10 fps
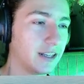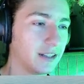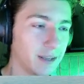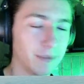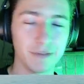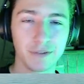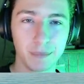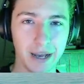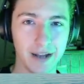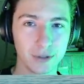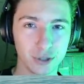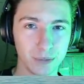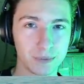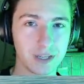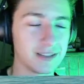limit for
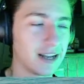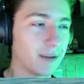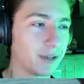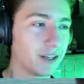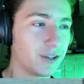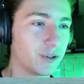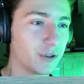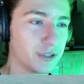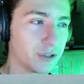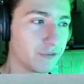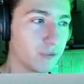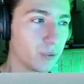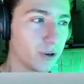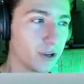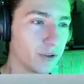battleships has now been increased to
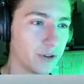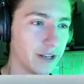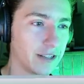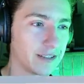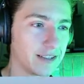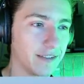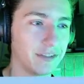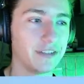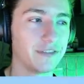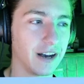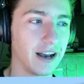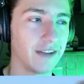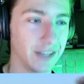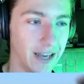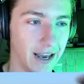
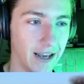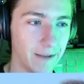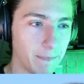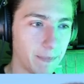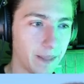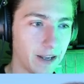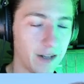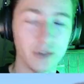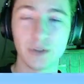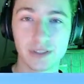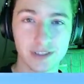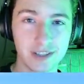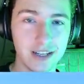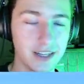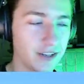475k. And you can
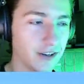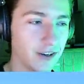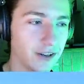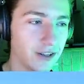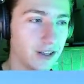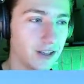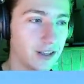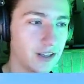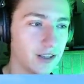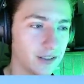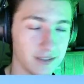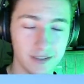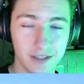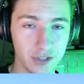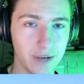see here, this
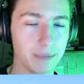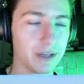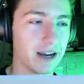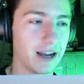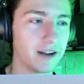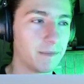is the Jebediah.